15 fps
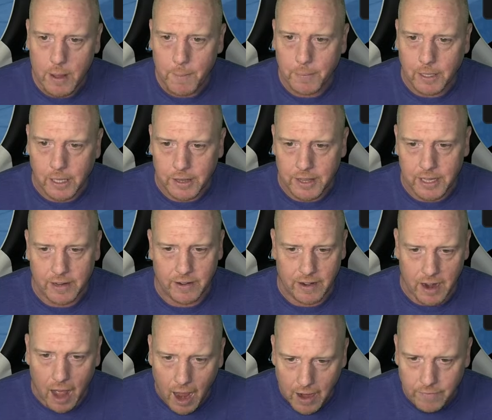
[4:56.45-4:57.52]
But the
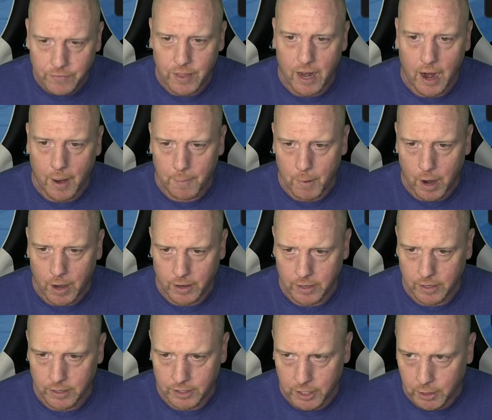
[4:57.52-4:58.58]
knife that I might
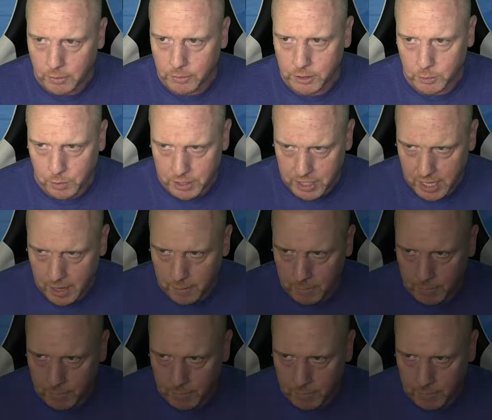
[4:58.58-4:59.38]
use with him,